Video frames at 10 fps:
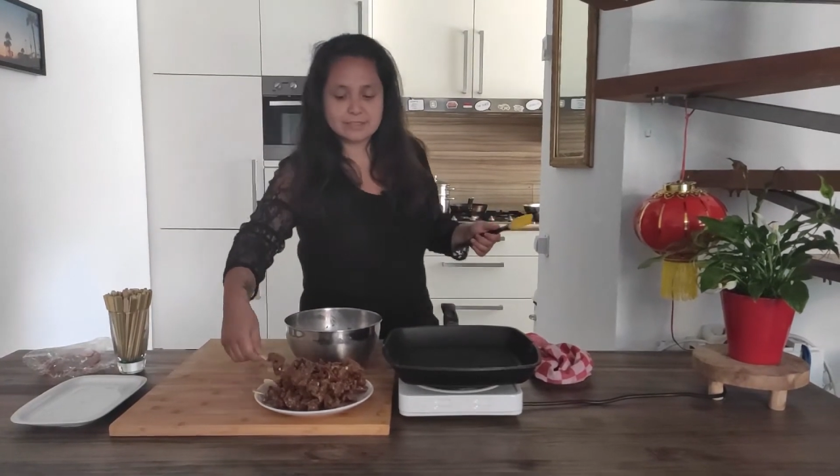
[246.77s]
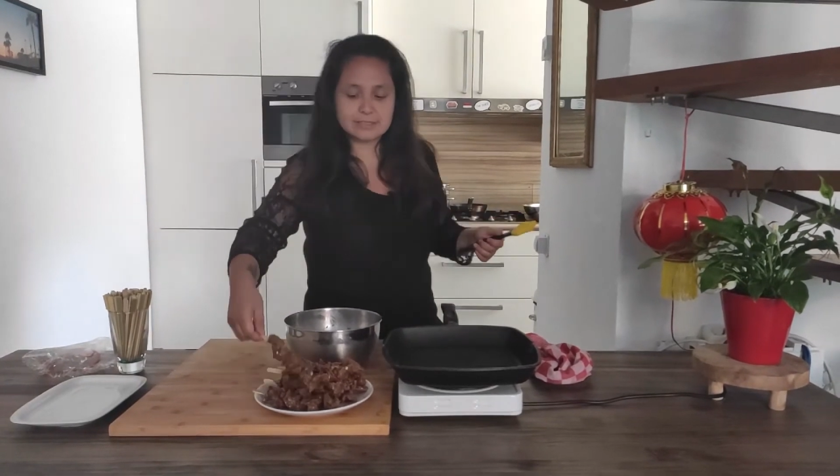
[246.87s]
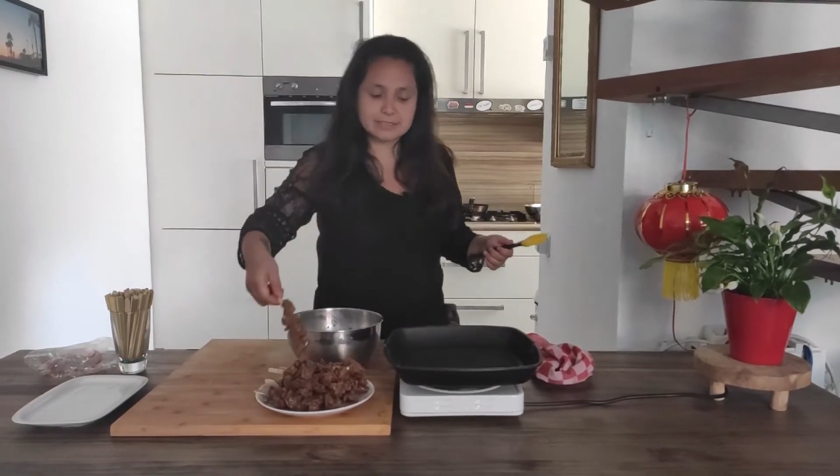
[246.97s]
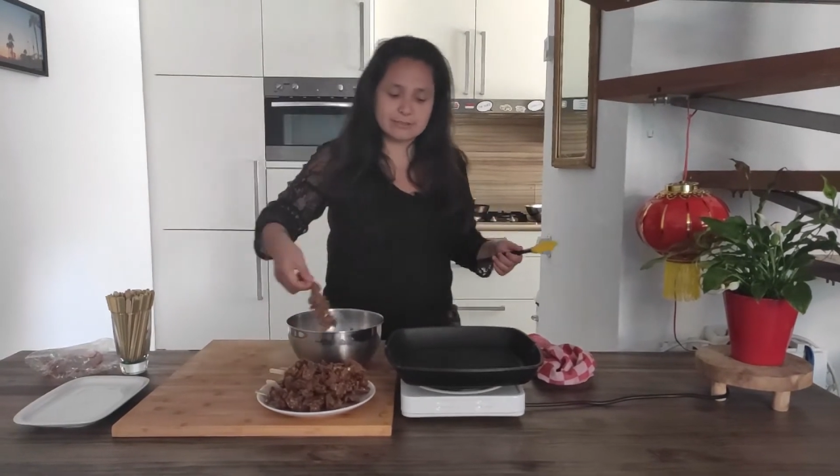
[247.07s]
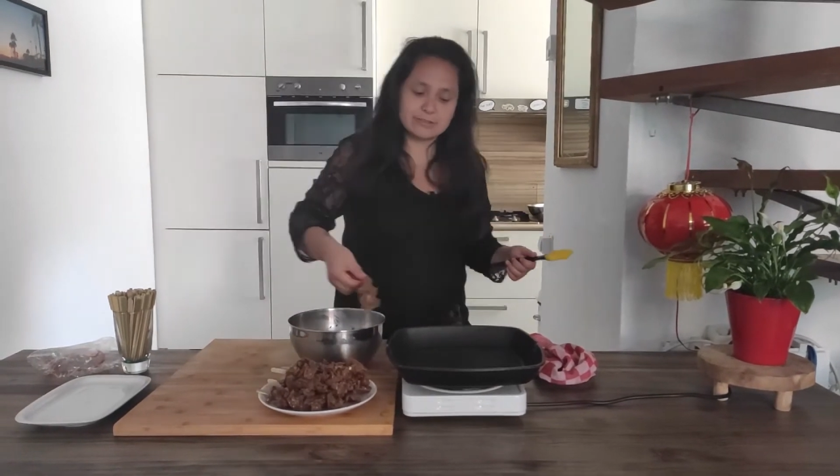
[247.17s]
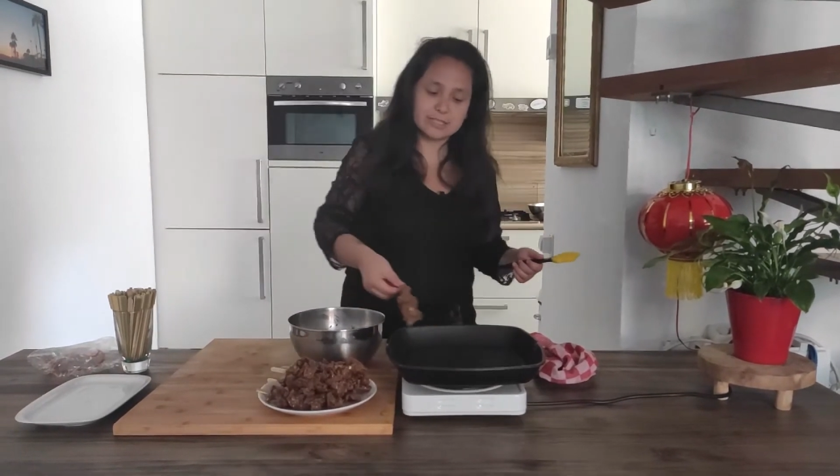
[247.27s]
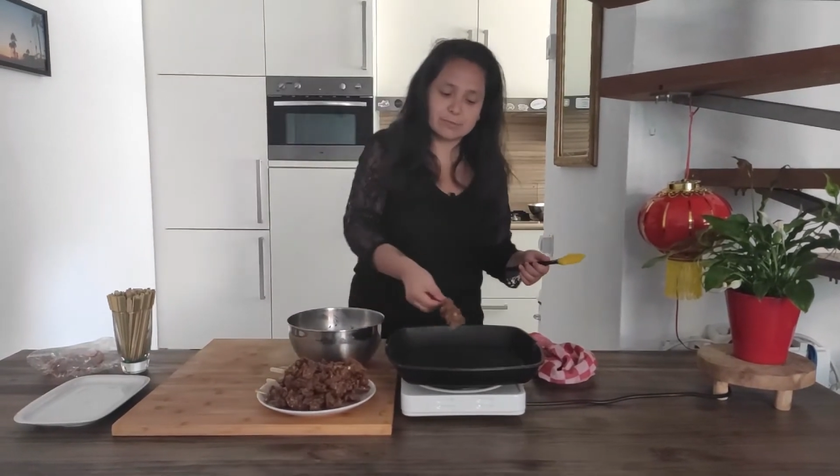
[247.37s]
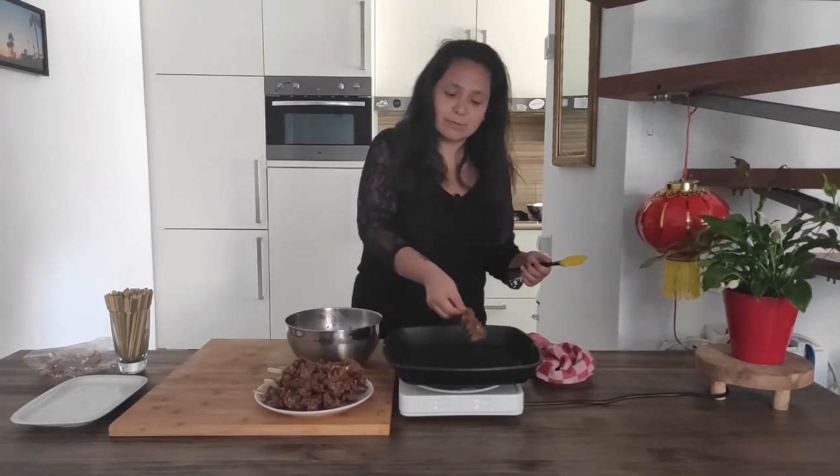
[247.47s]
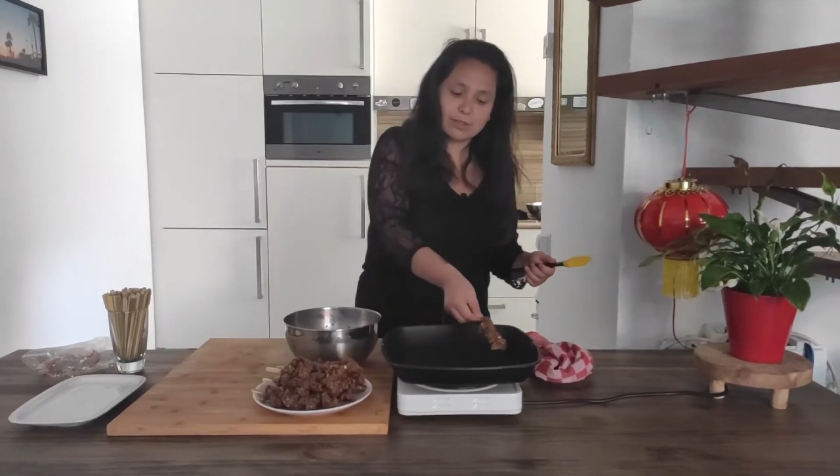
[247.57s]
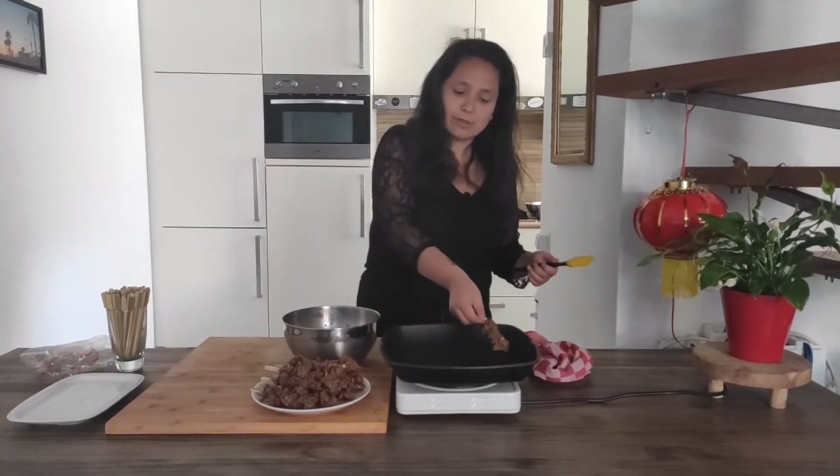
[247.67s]
So let's
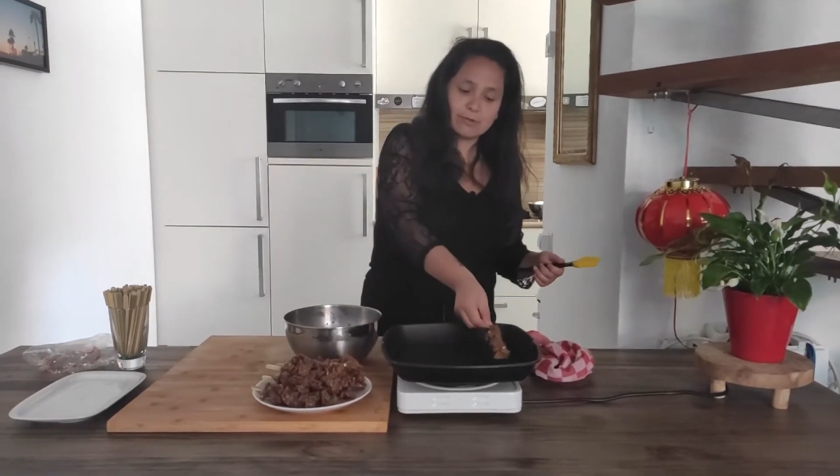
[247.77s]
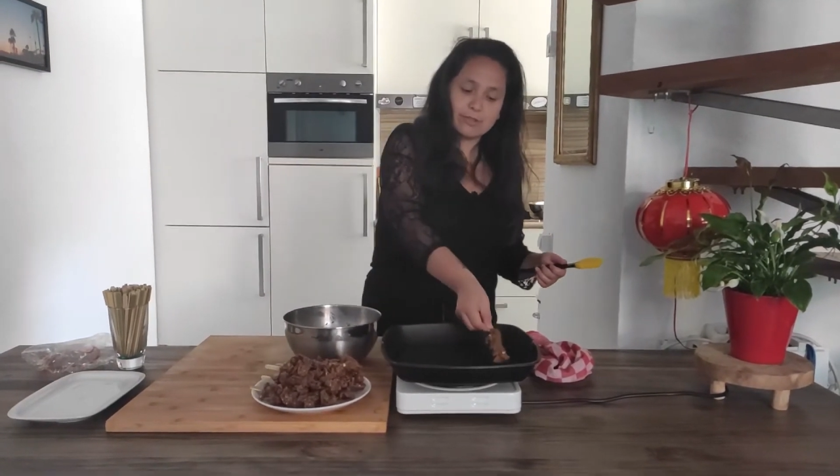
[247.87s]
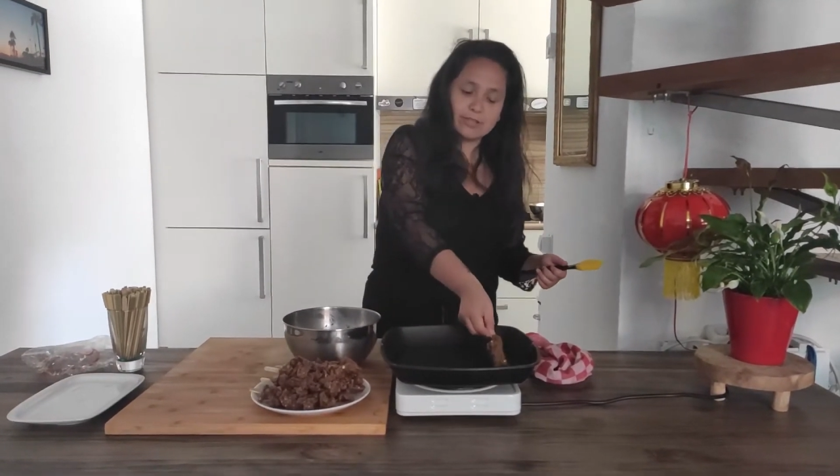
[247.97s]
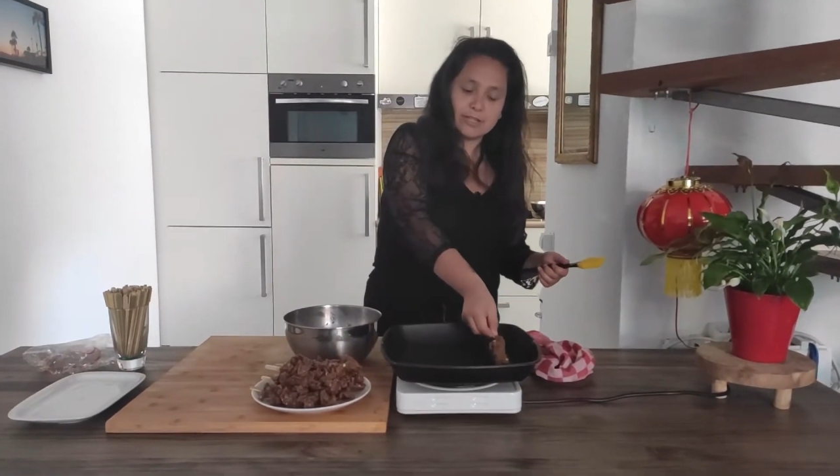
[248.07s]
put them on